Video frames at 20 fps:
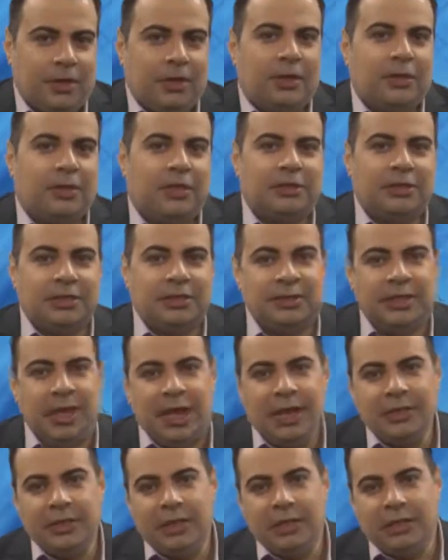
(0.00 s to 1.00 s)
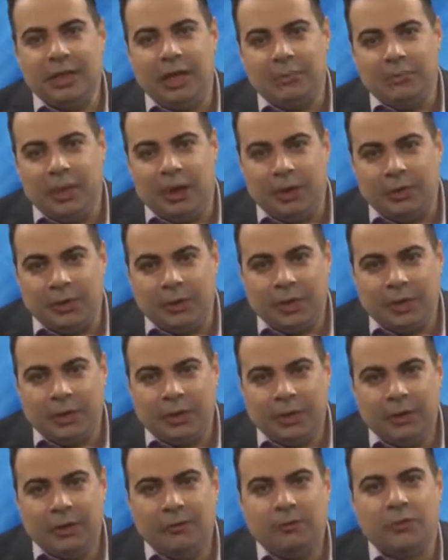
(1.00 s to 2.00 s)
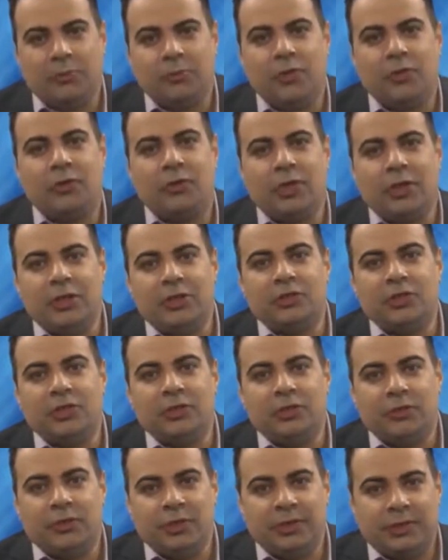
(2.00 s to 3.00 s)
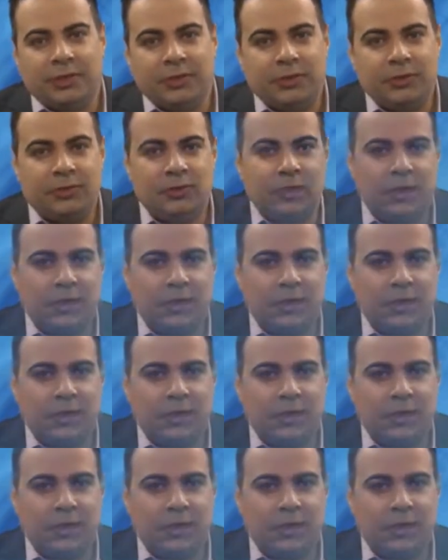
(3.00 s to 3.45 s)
This is Daniel Amari from the Religion Research